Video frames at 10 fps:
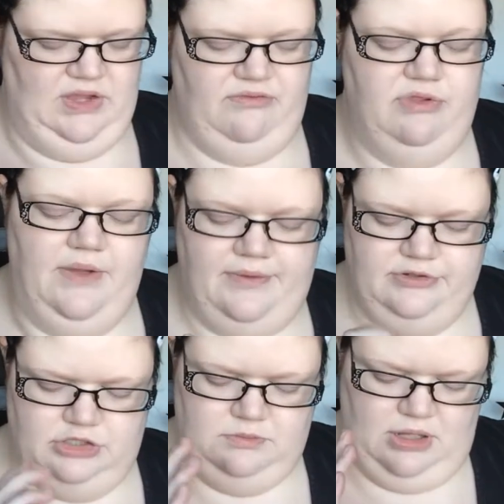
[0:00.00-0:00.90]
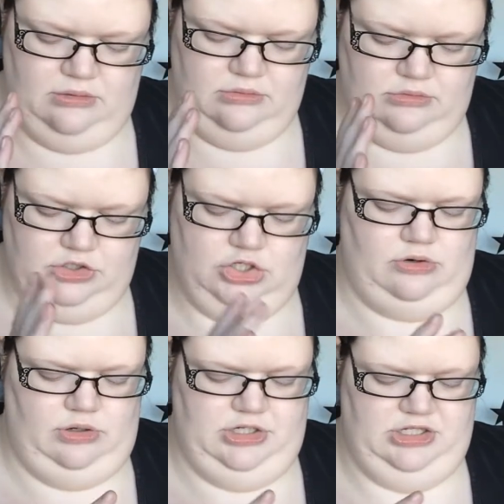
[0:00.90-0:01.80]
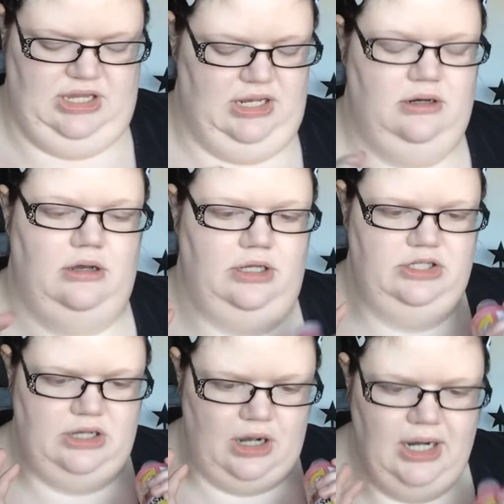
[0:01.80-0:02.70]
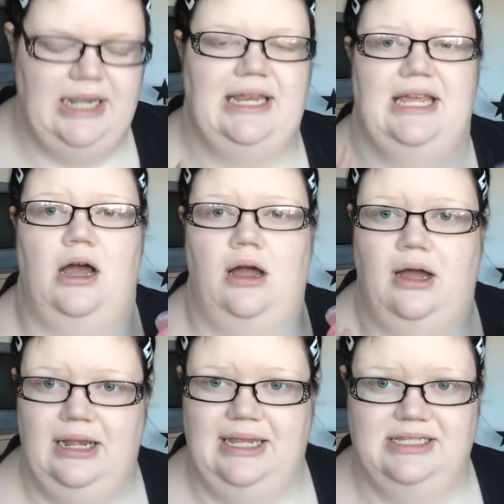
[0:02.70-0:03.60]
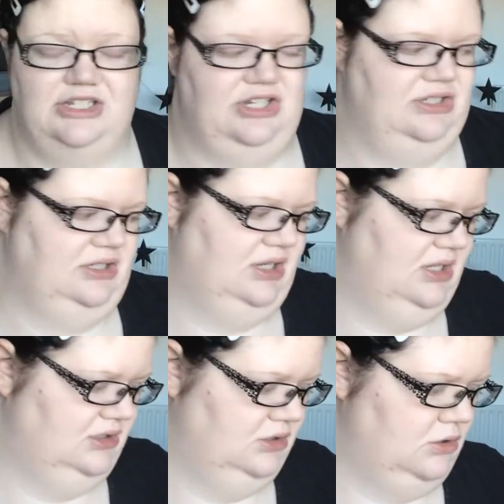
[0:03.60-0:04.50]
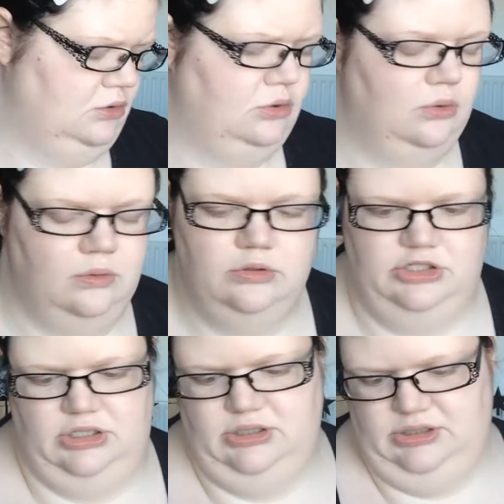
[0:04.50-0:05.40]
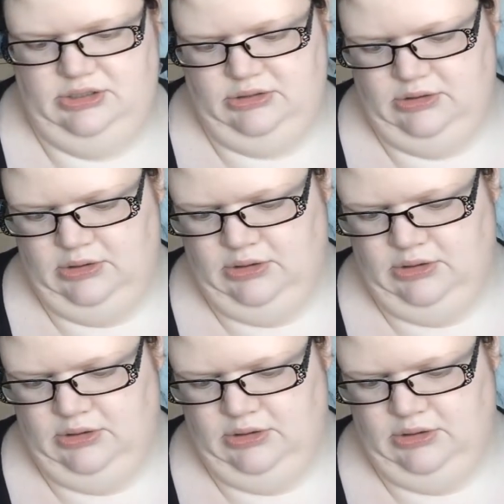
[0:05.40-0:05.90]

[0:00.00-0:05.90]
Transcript: If you've never smelt the Sugar Crush scent, I highly, highly suggest it. It's gorgeous.